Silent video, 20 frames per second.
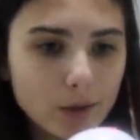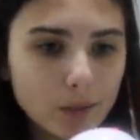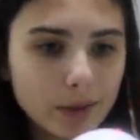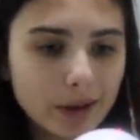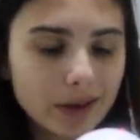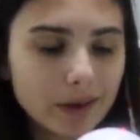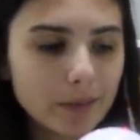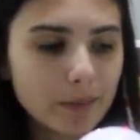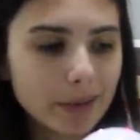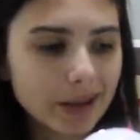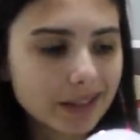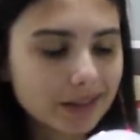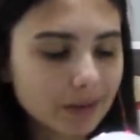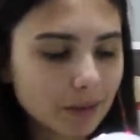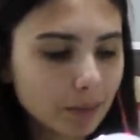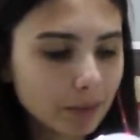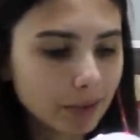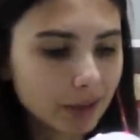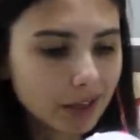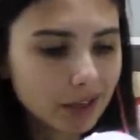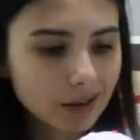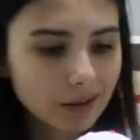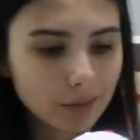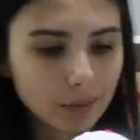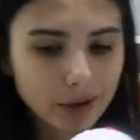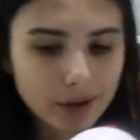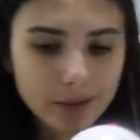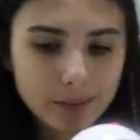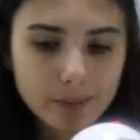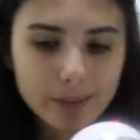We're gonna mix a beat.
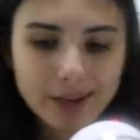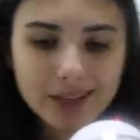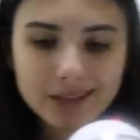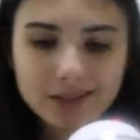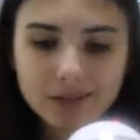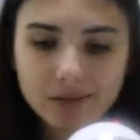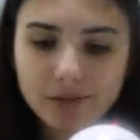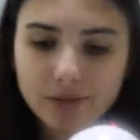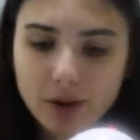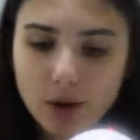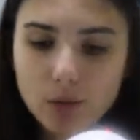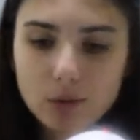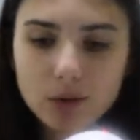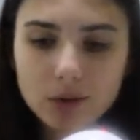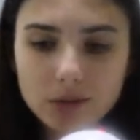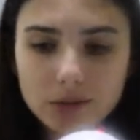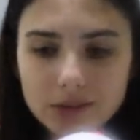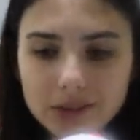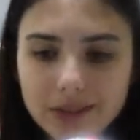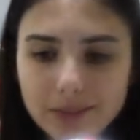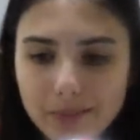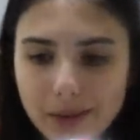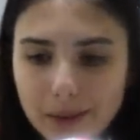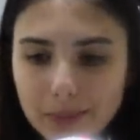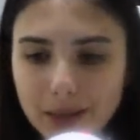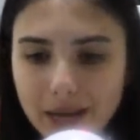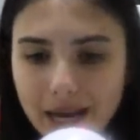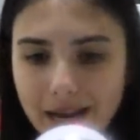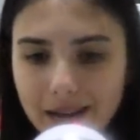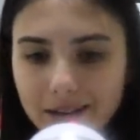We're gonna mix the vocals,
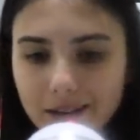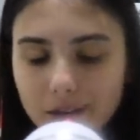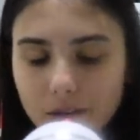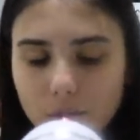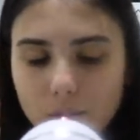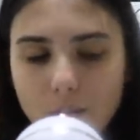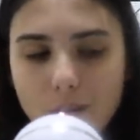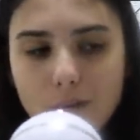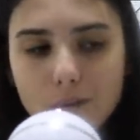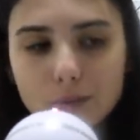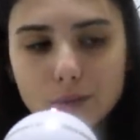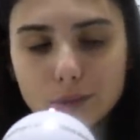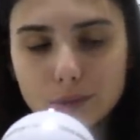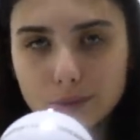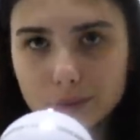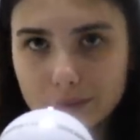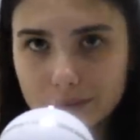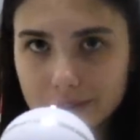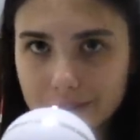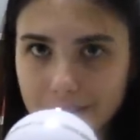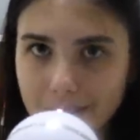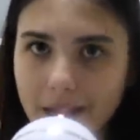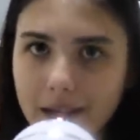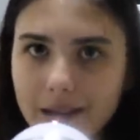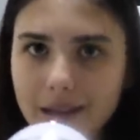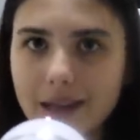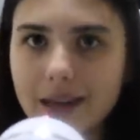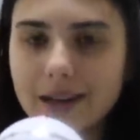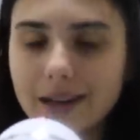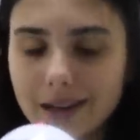maybe add a little oohs
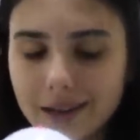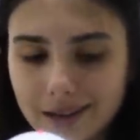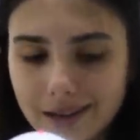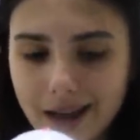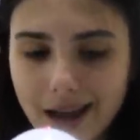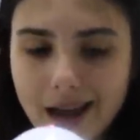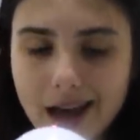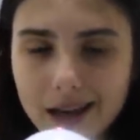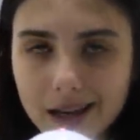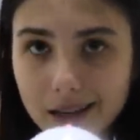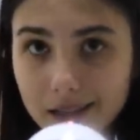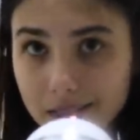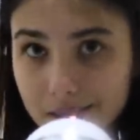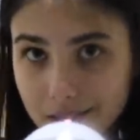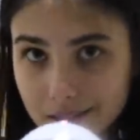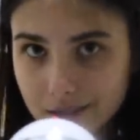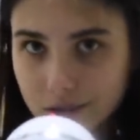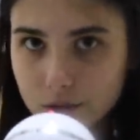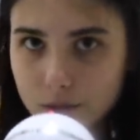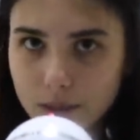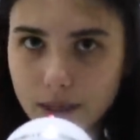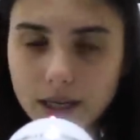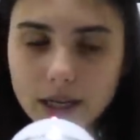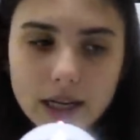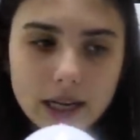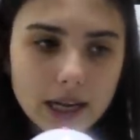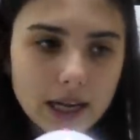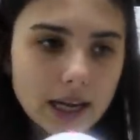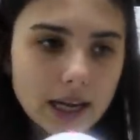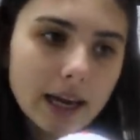and ahs into it,
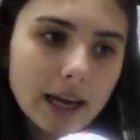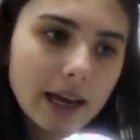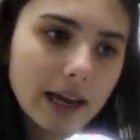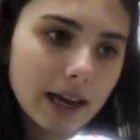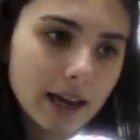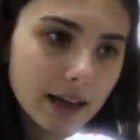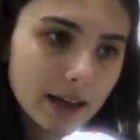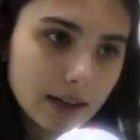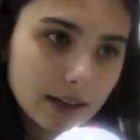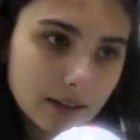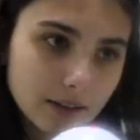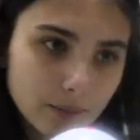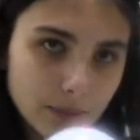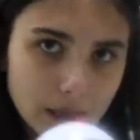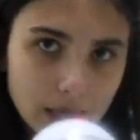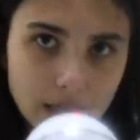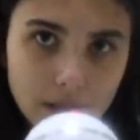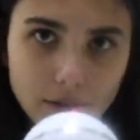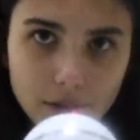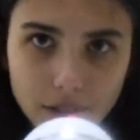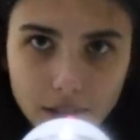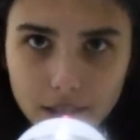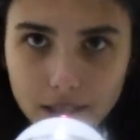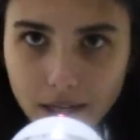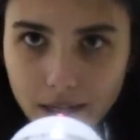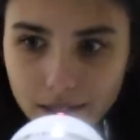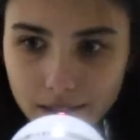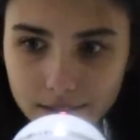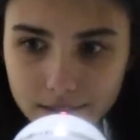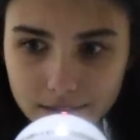and make it really
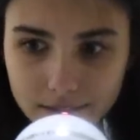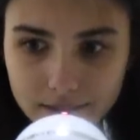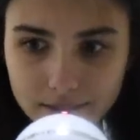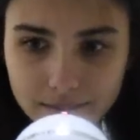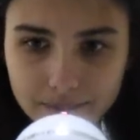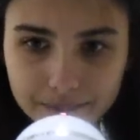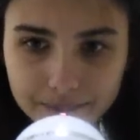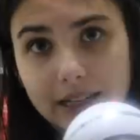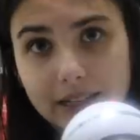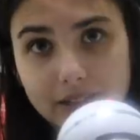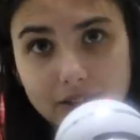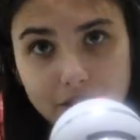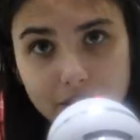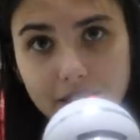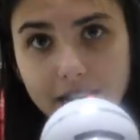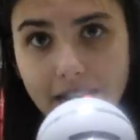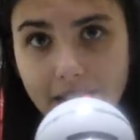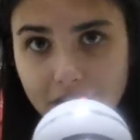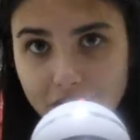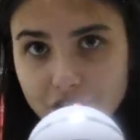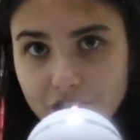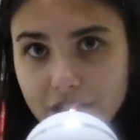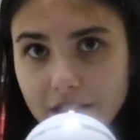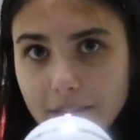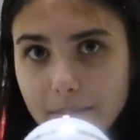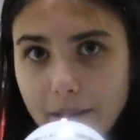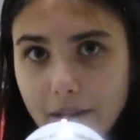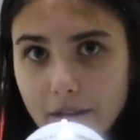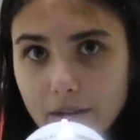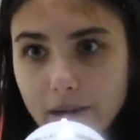nice. It's gonna actually
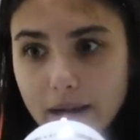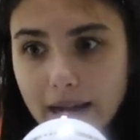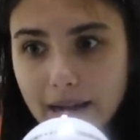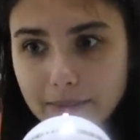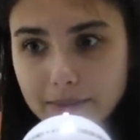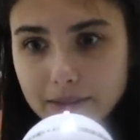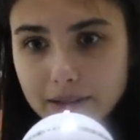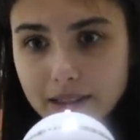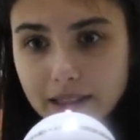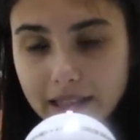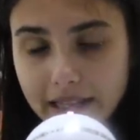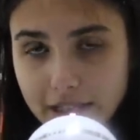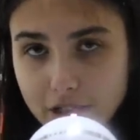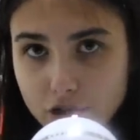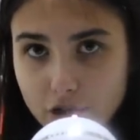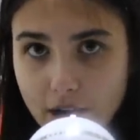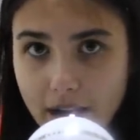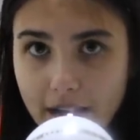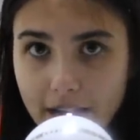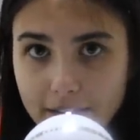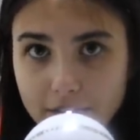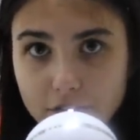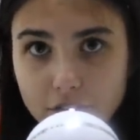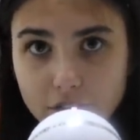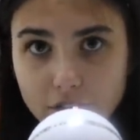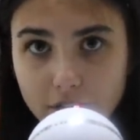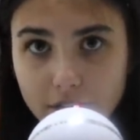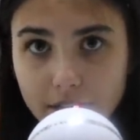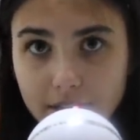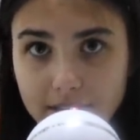come out like trash.
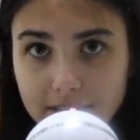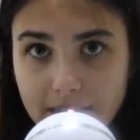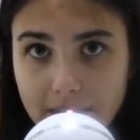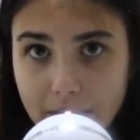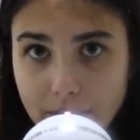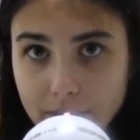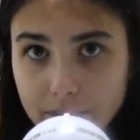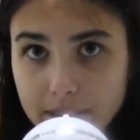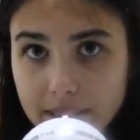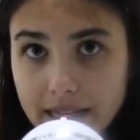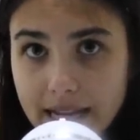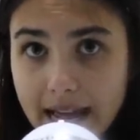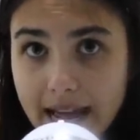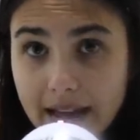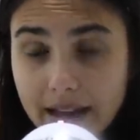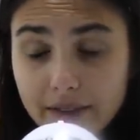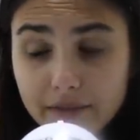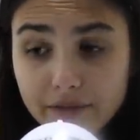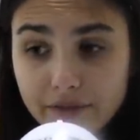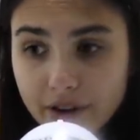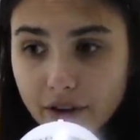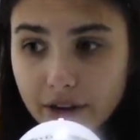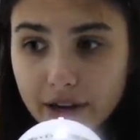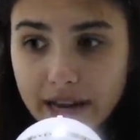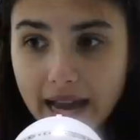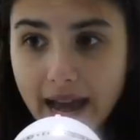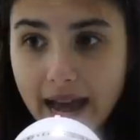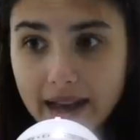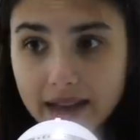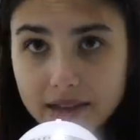It's gonna sound
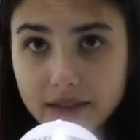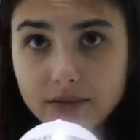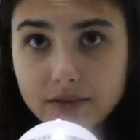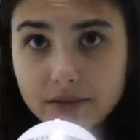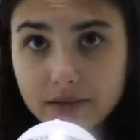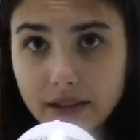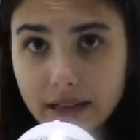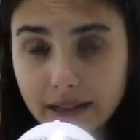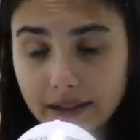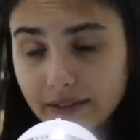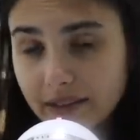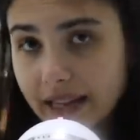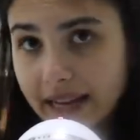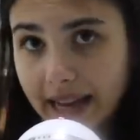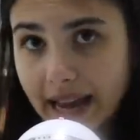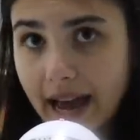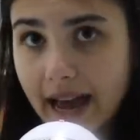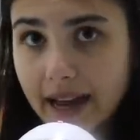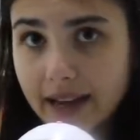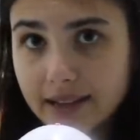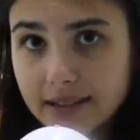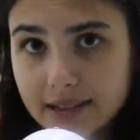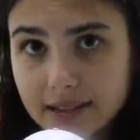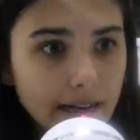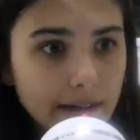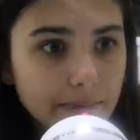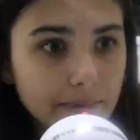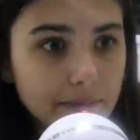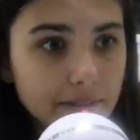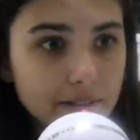very ass, like ass.
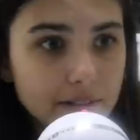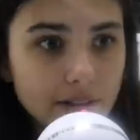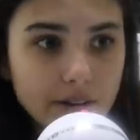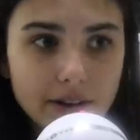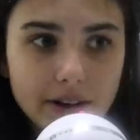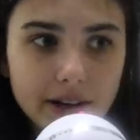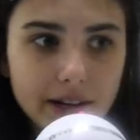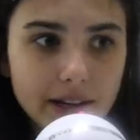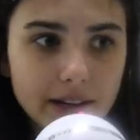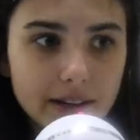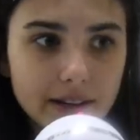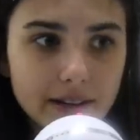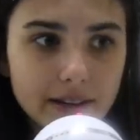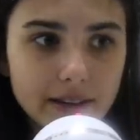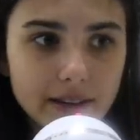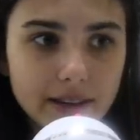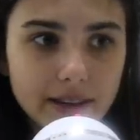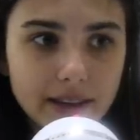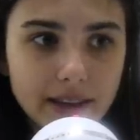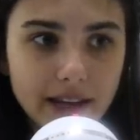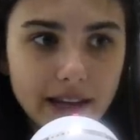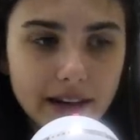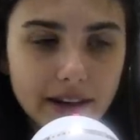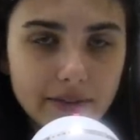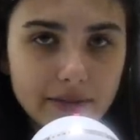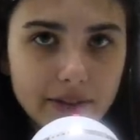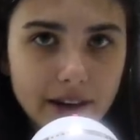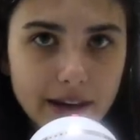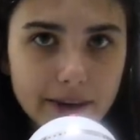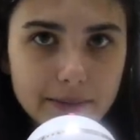I'm sorry that
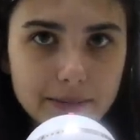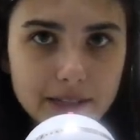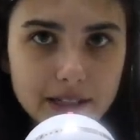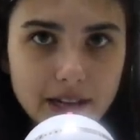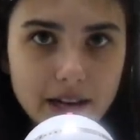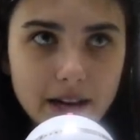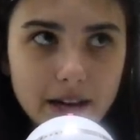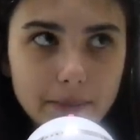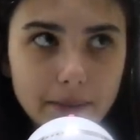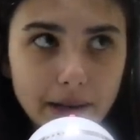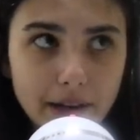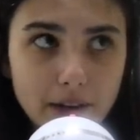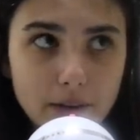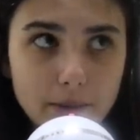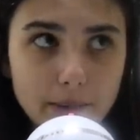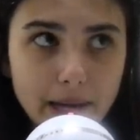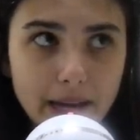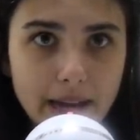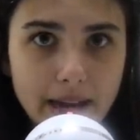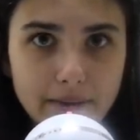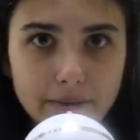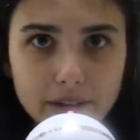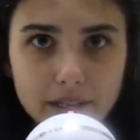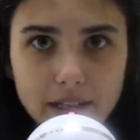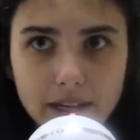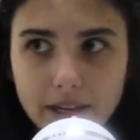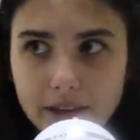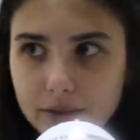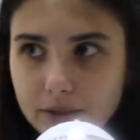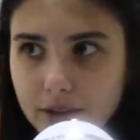I've hyped it up. I hope I
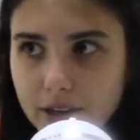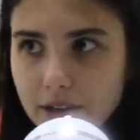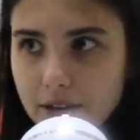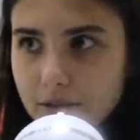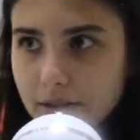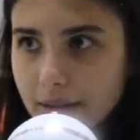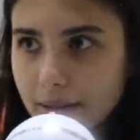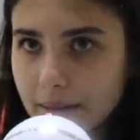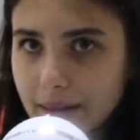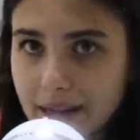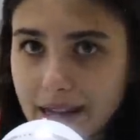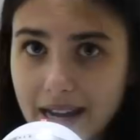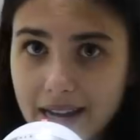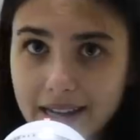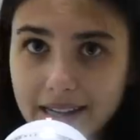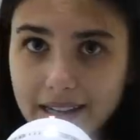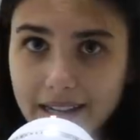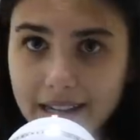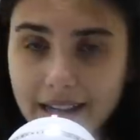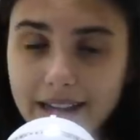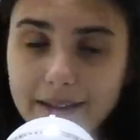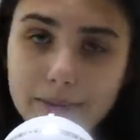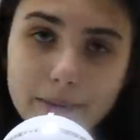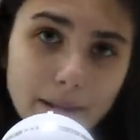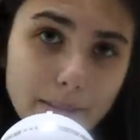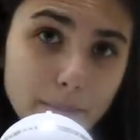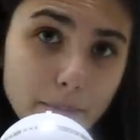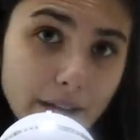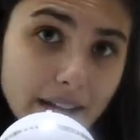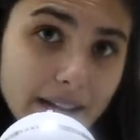haven't. I don't know. I kinda, in
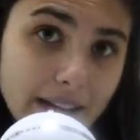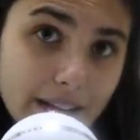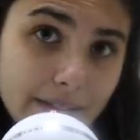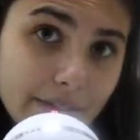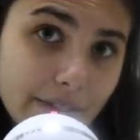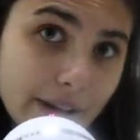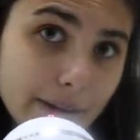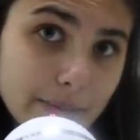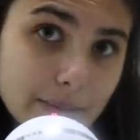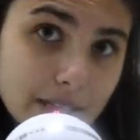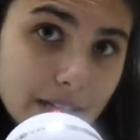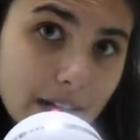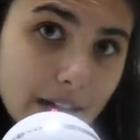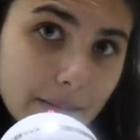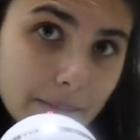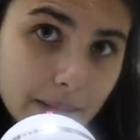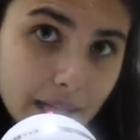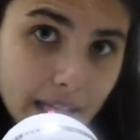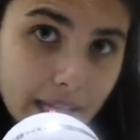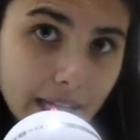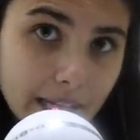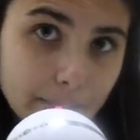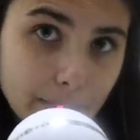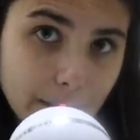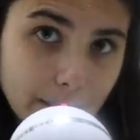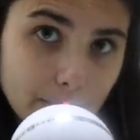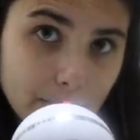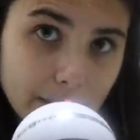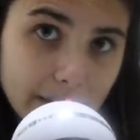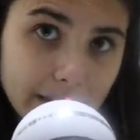my brain, I've hyped it up. Like in
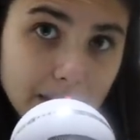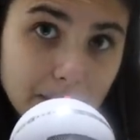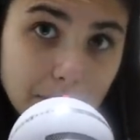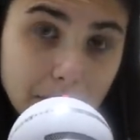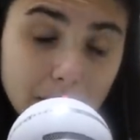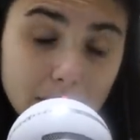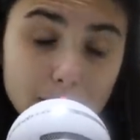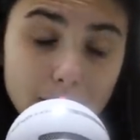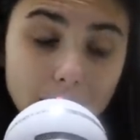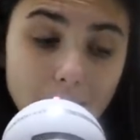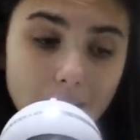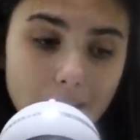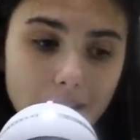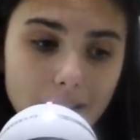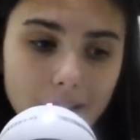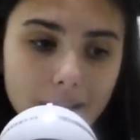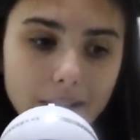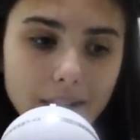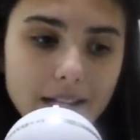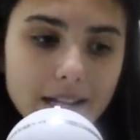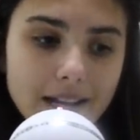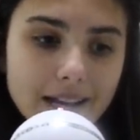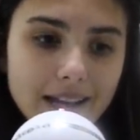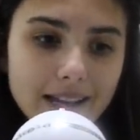my brain, I'm like, oh my God,